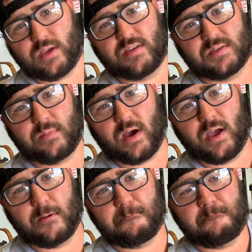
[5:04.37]
this pot,
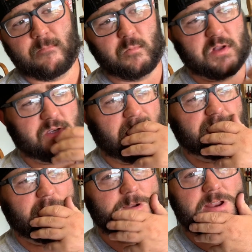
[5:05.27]
which I've
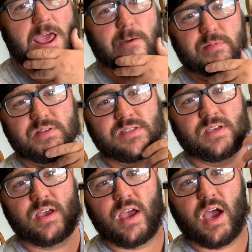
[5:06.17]
heard it happens,
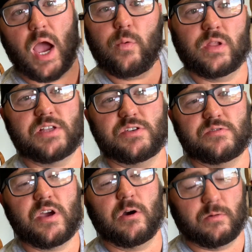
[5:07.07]
I will let you
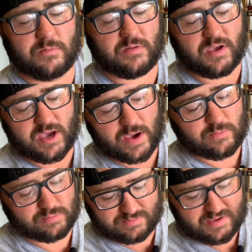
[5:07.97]
know. I
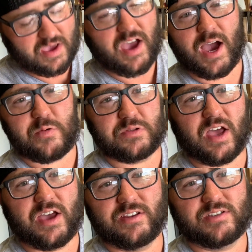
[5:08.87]
will
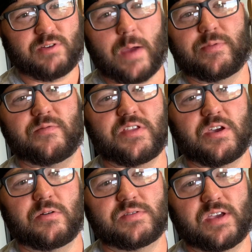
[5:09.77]
not scrap the
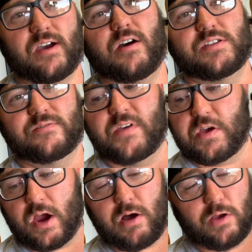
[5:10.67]
video and say, oh, it's a
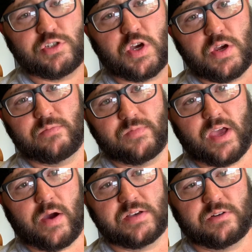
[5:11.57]
failure. I'll show you
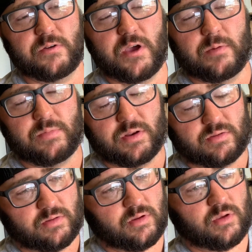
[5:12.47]
how I screwed up, and
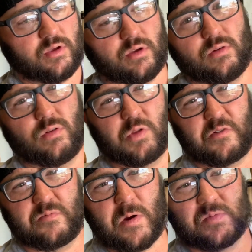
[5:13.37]
we'll learn
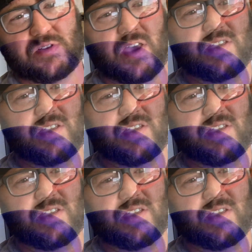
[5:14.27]
from our mistakes.